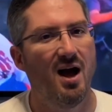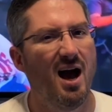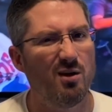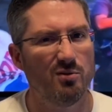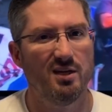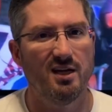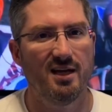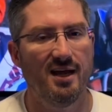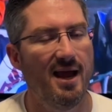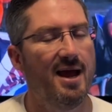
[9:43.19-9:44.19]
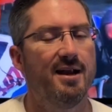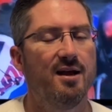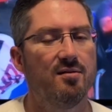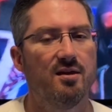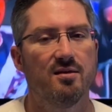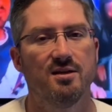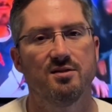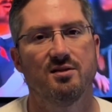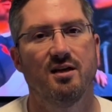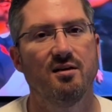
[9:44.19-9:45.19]
I don't think you can. I think
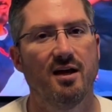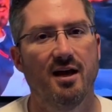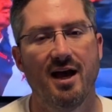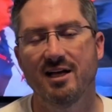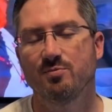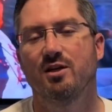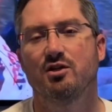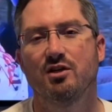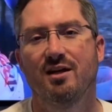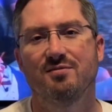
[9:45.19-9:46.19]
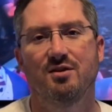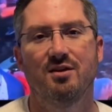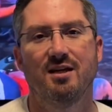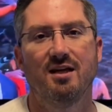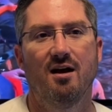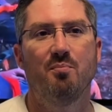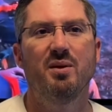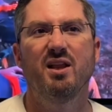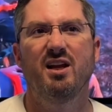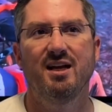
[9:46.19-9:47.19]
this Xpedition gives you the
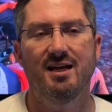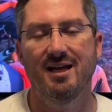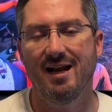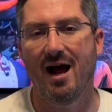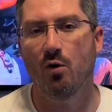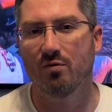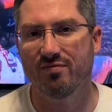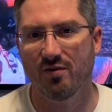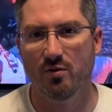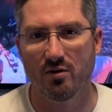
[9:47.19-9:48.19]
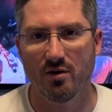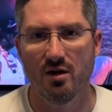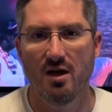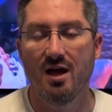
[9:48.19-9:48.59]
ability to get out further